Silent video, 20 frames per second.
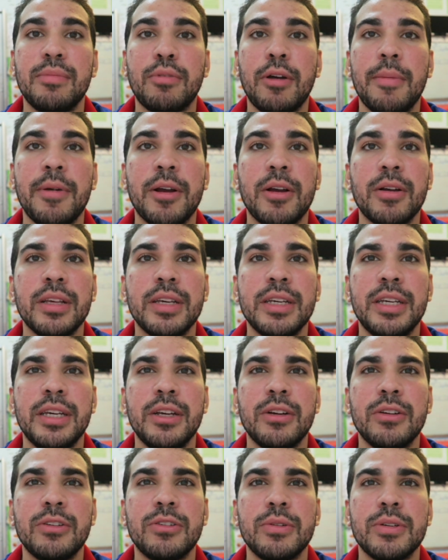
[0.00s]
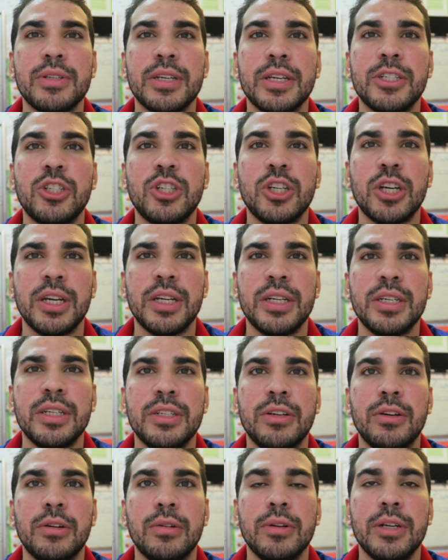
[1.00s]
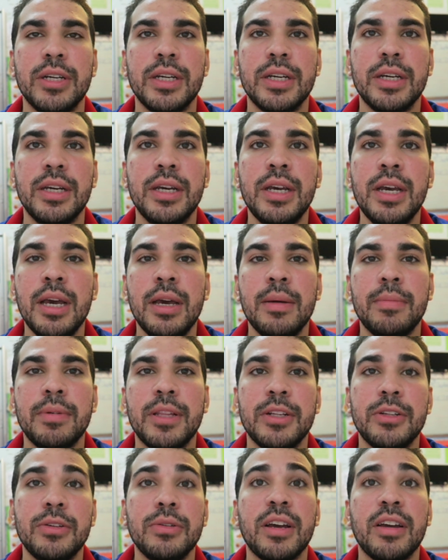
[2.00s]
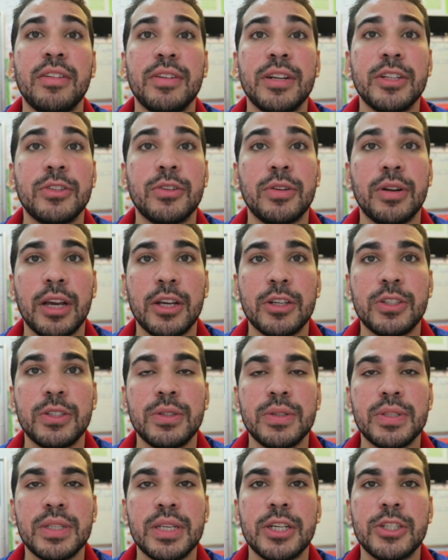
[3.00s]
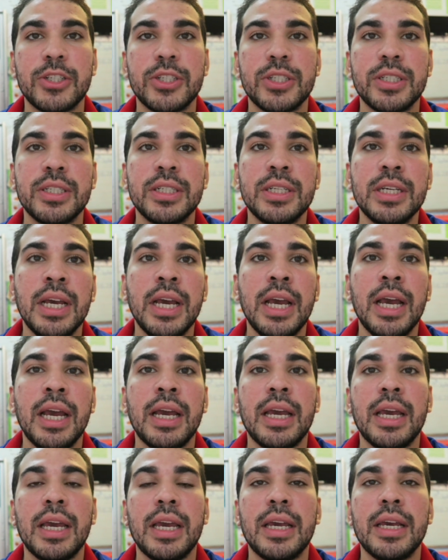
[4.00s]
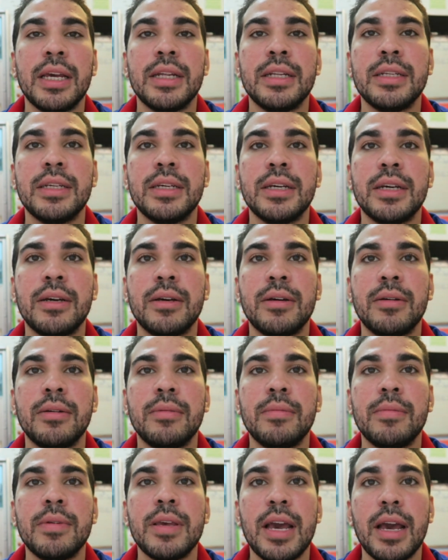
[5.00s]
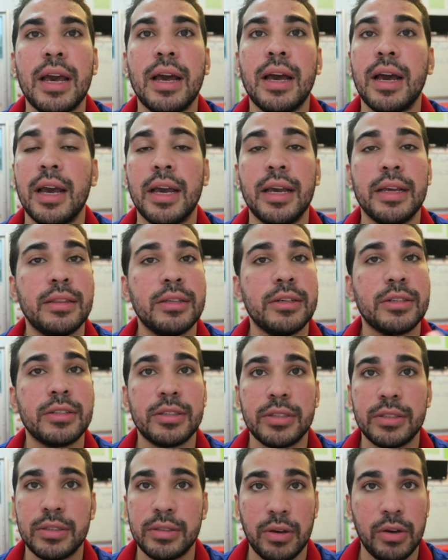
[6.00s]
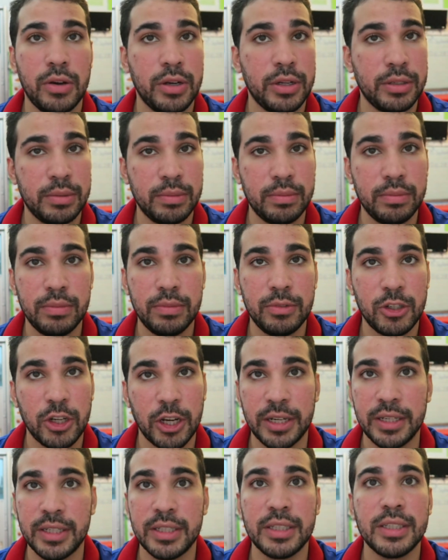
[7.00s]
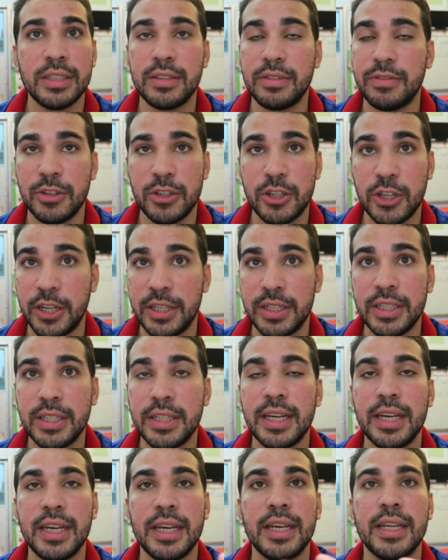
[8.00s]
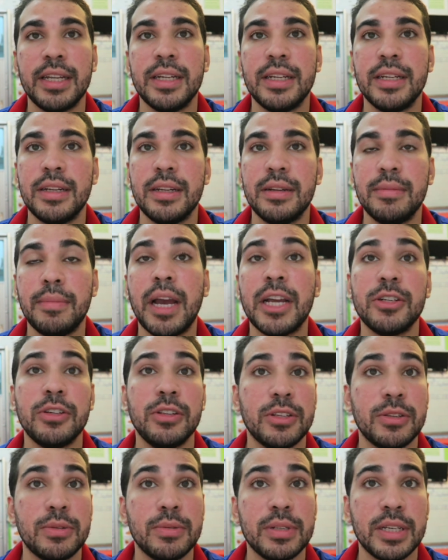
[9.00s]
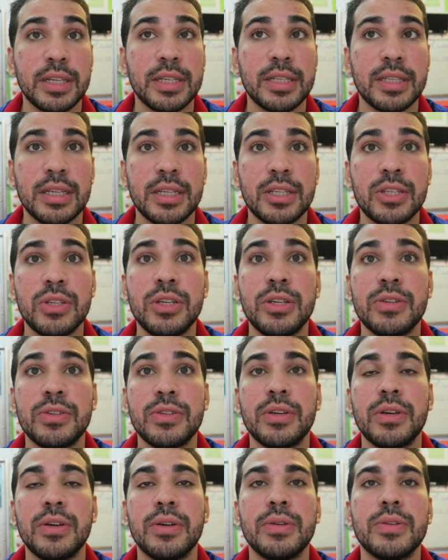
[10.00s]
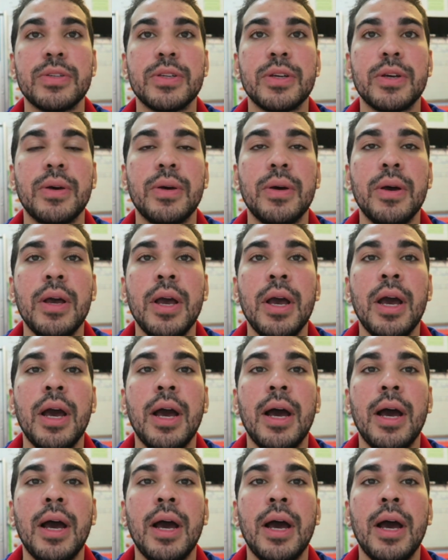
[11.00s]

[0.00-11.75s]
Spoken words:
primarily geared towards like China and Korea, but they do have an international section. And yeah, I looked on China, and mind you, this was like 6 years ago, so